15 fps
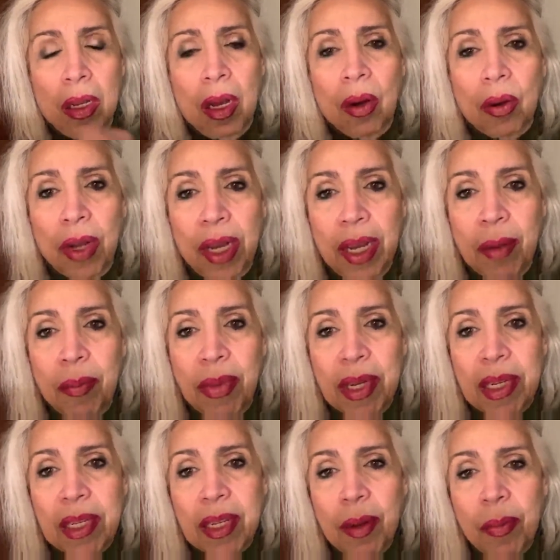Okay, I missed
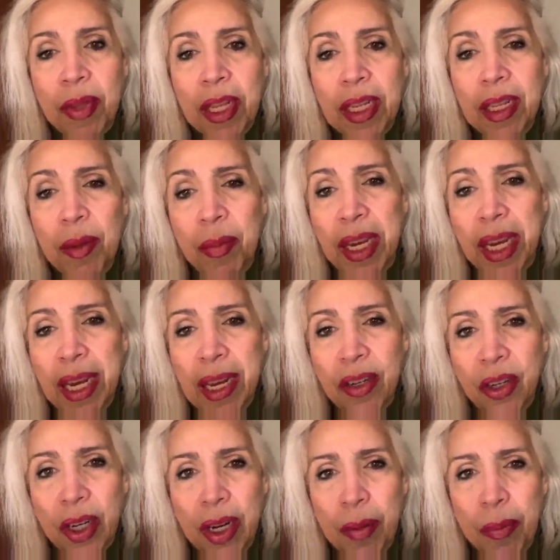something. Let me
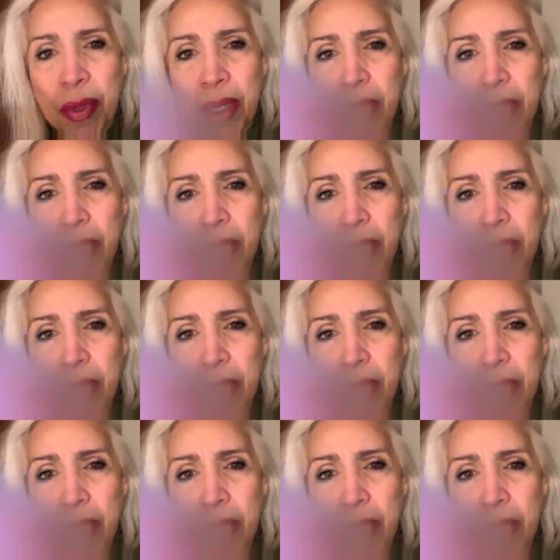catch up.